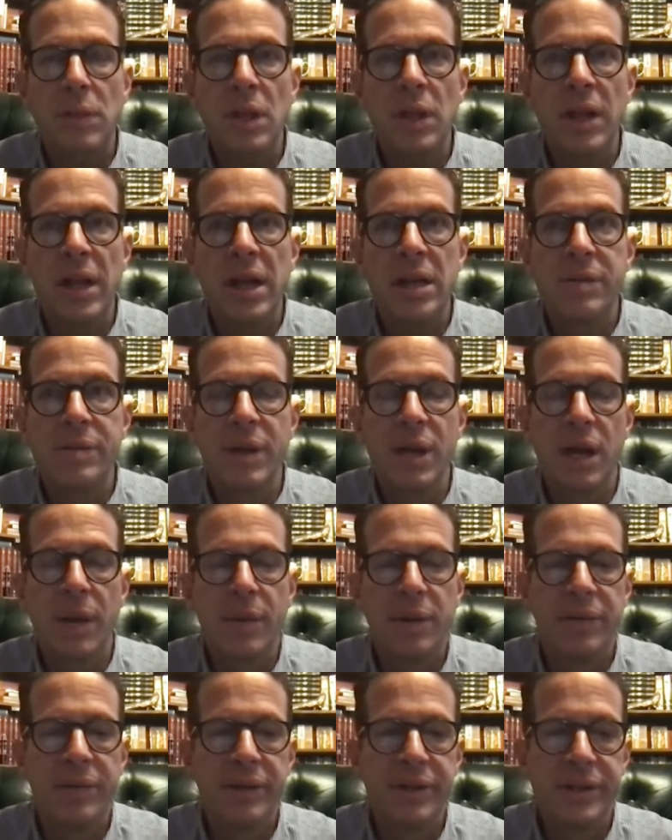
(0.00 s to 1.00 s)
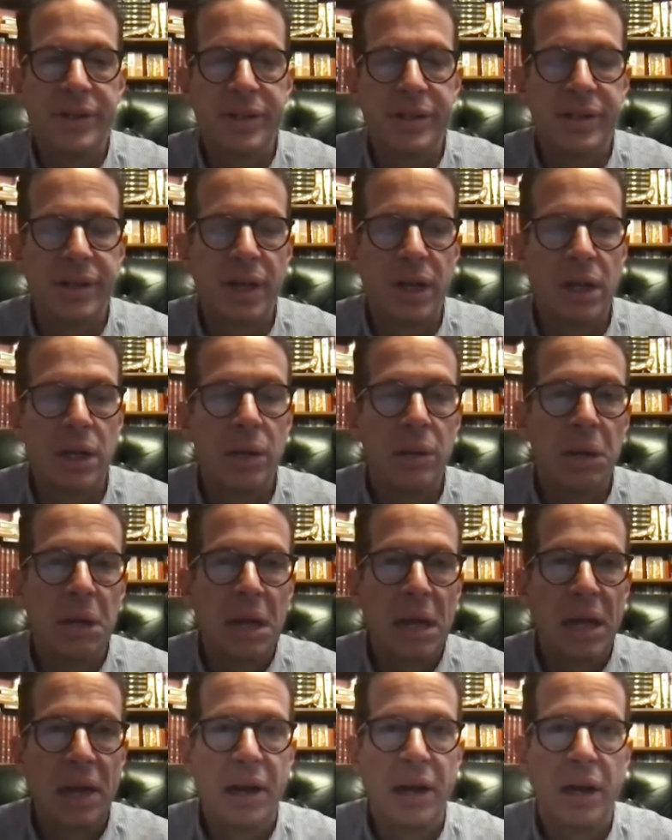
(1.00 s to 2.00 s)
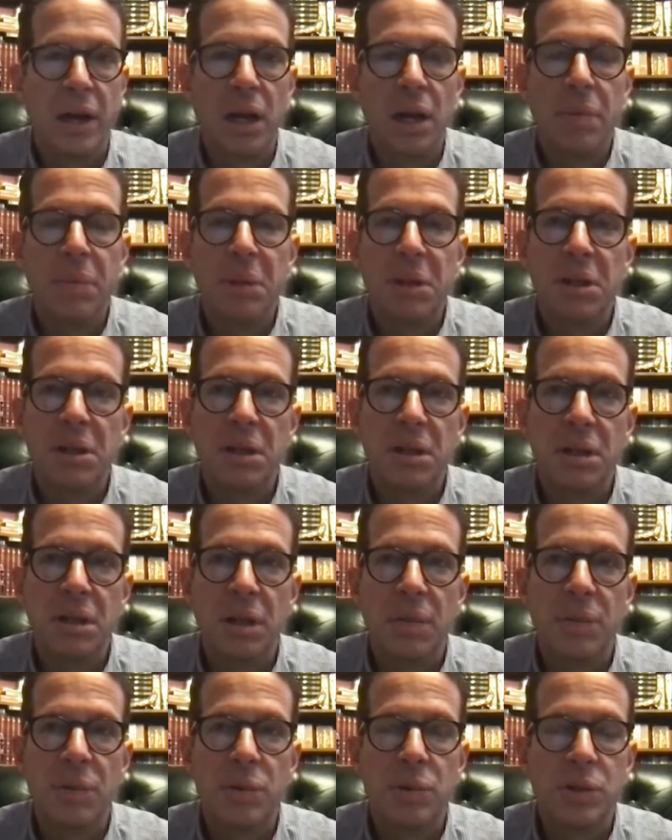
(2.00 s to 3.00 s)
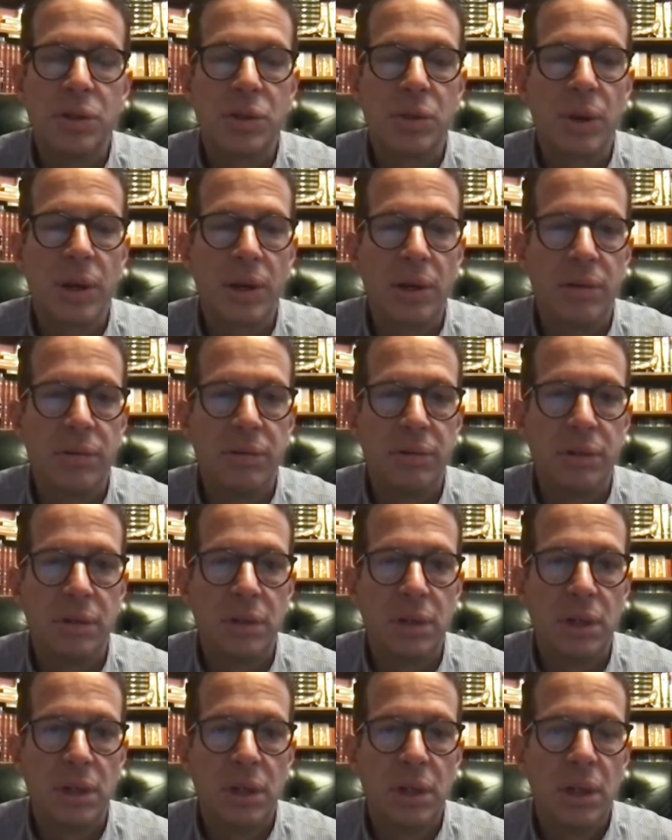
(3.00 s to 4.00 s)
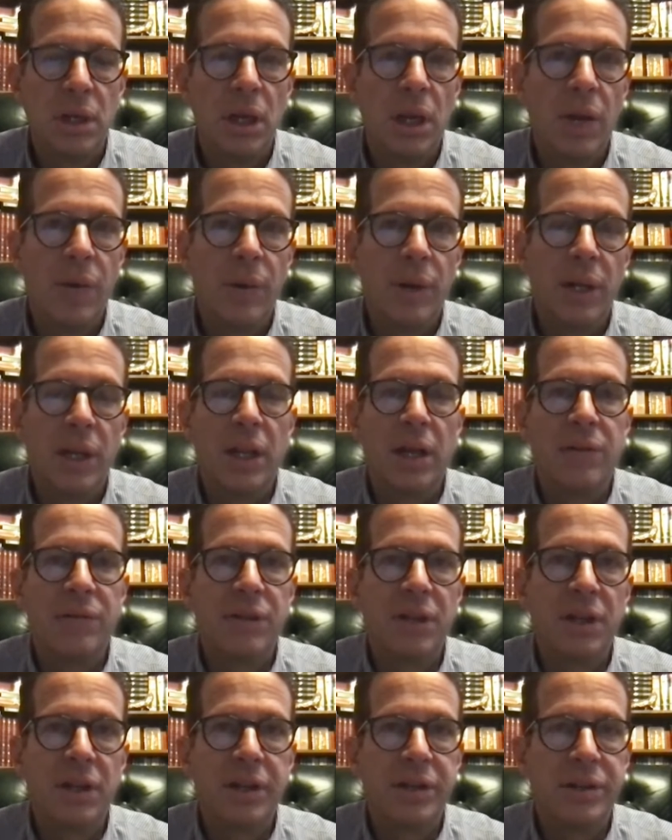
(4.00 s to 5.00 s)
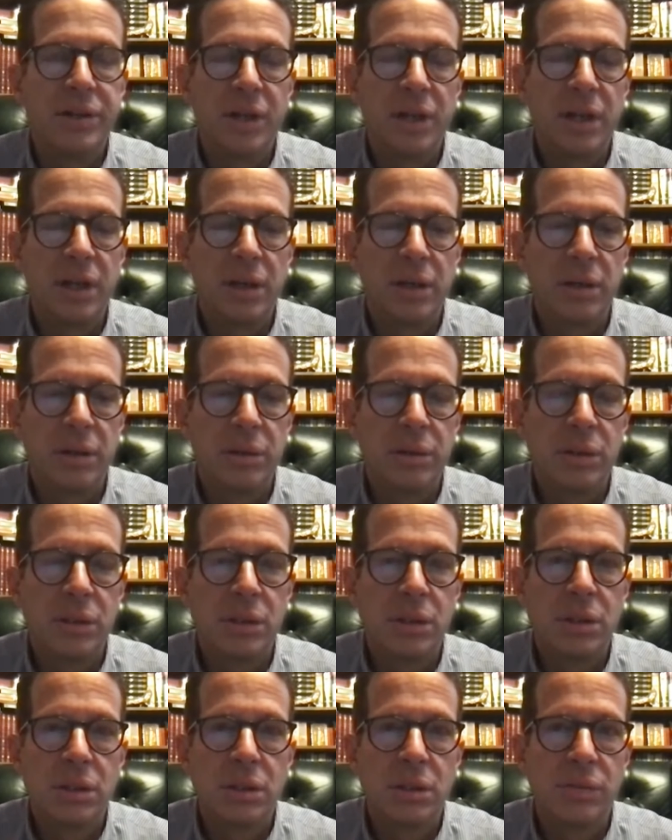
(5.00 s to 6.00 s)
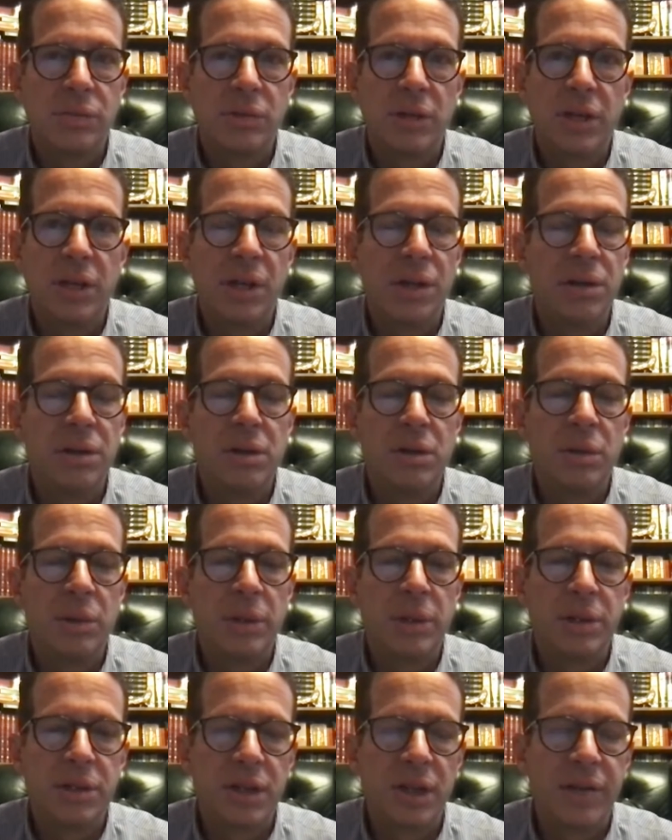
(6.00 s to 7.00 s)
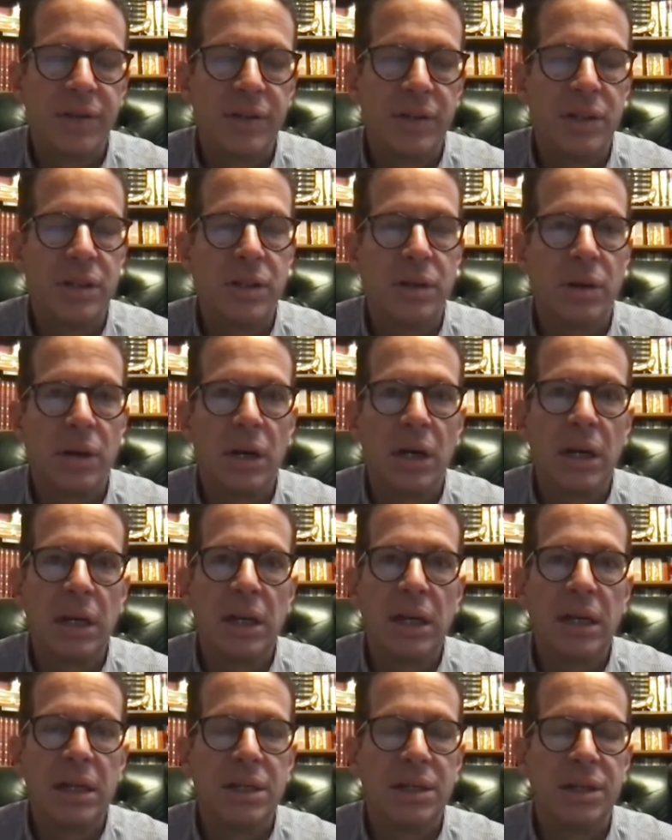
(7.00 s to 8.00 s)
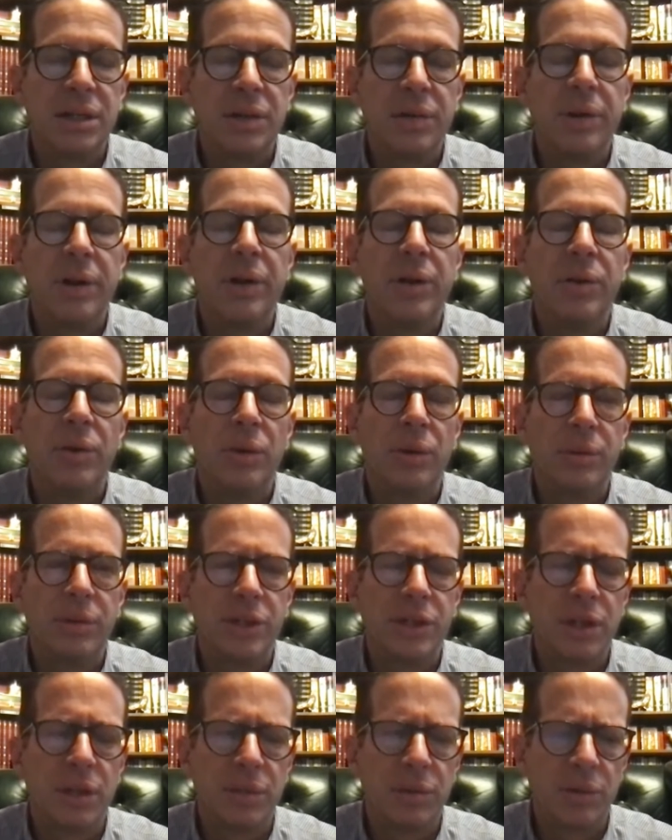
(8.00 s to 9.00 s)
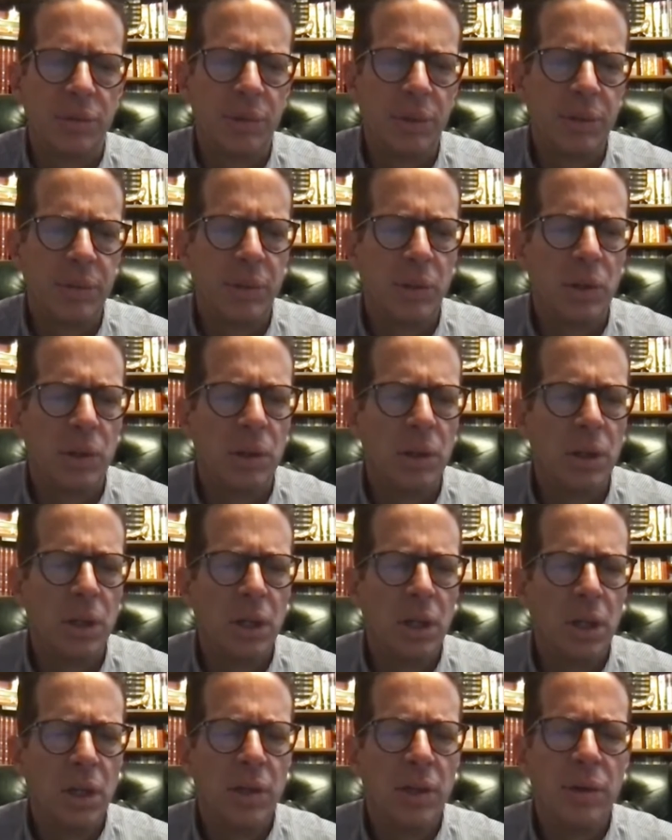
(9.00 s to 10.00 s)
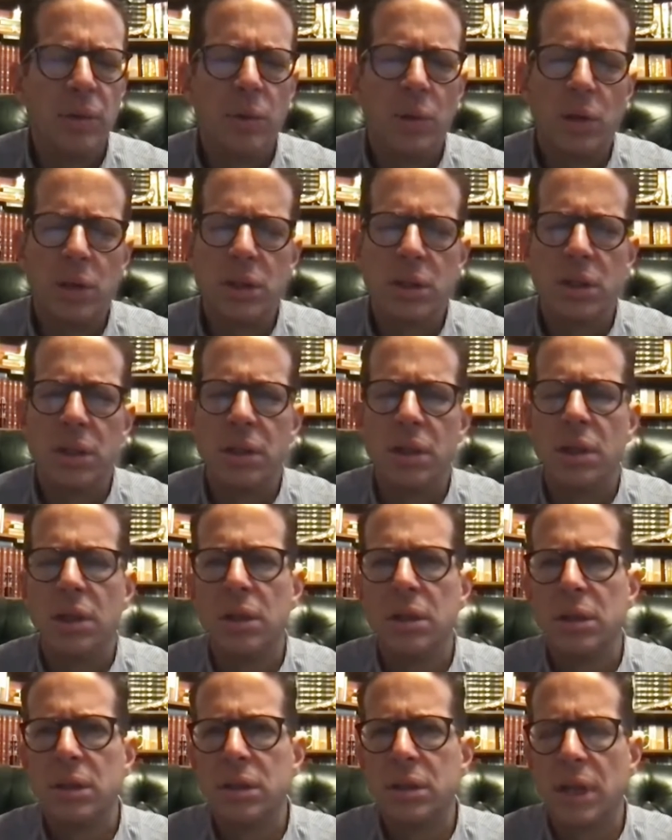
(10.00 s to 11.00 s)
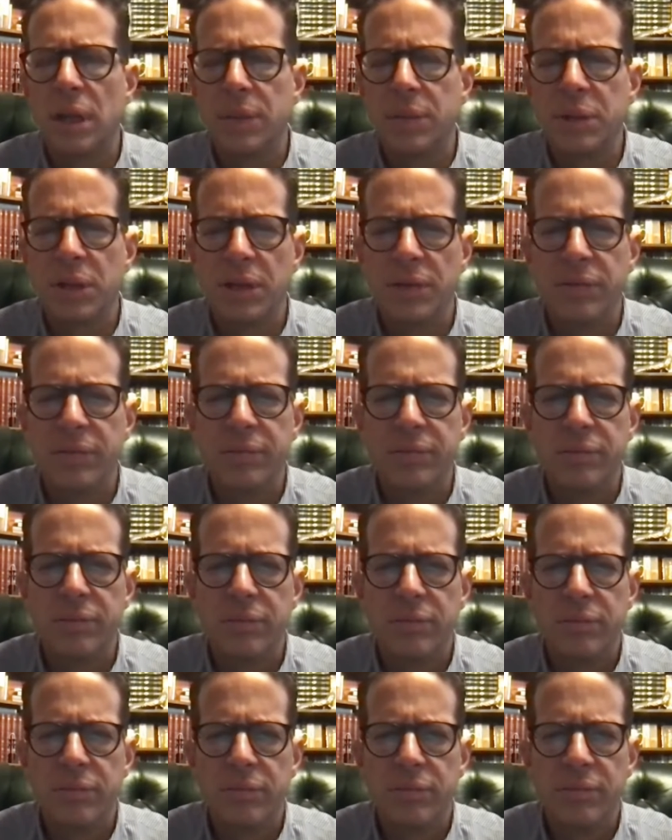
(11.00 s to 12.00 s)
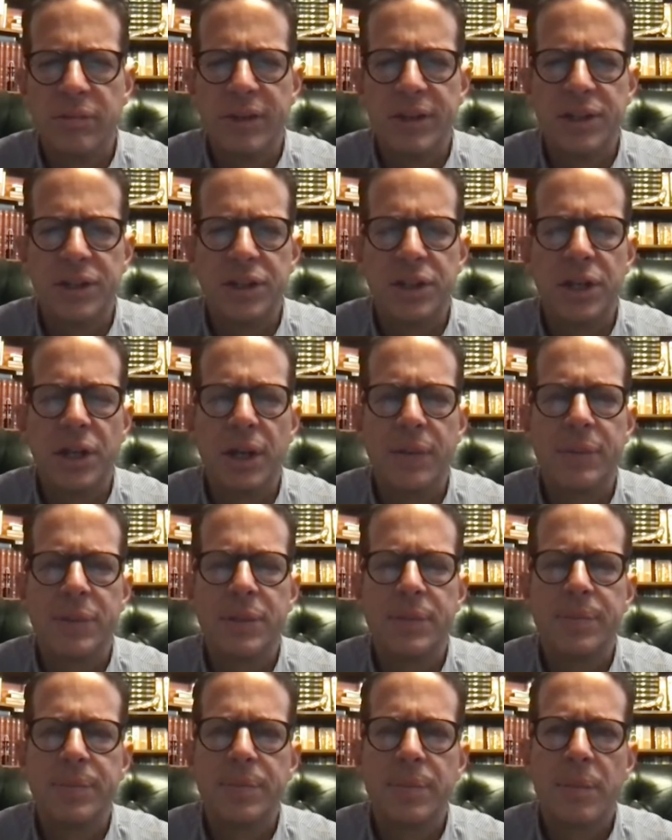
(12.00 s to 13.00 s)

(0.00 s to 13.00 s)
they asked me how many VCs I knew, and I added it up, and the number was 12. And when I left 8 years later, it was 327. So I got to know an enormous number of people that worked at the top 10 venture shops.